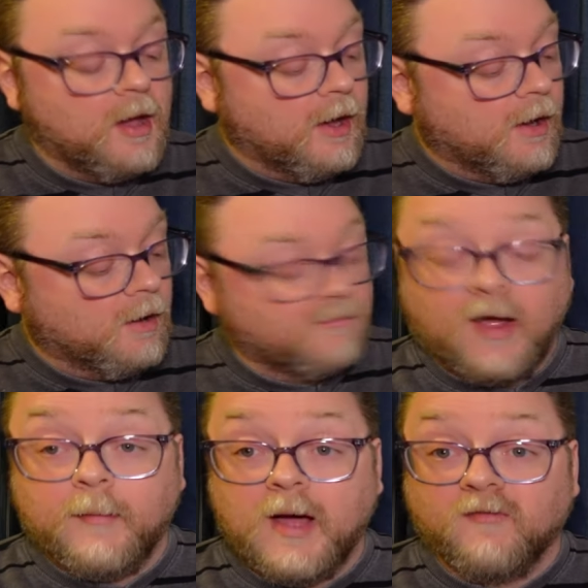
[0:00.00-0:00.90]
Uh,
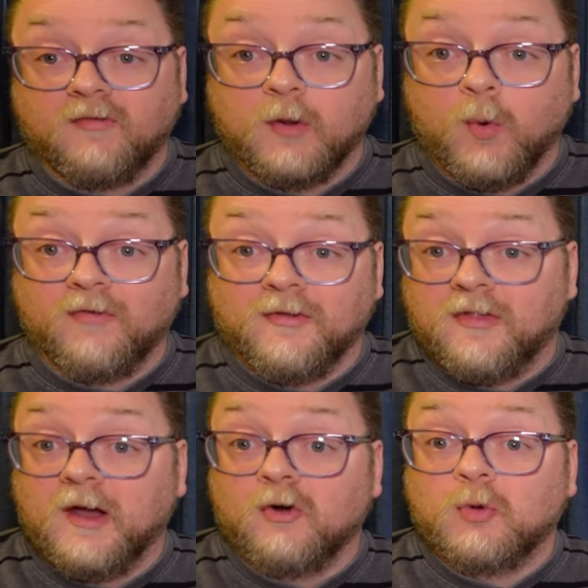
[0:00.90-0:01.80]
Tom obviously
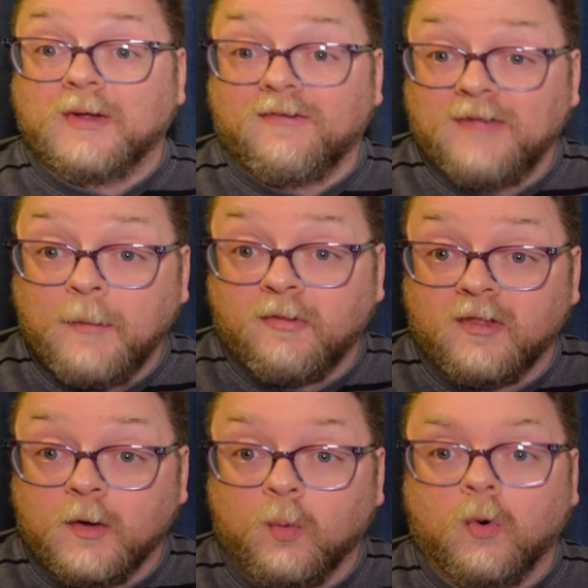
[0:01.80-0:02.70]
wasn't there to accept
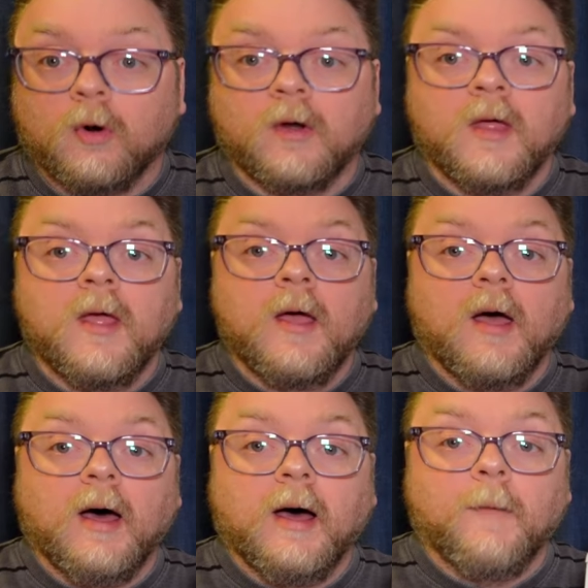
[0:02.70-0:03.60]
the award,
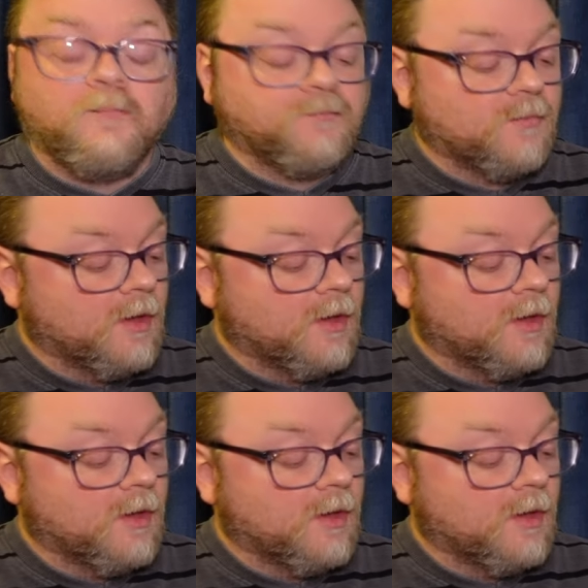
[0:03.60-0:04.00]
um,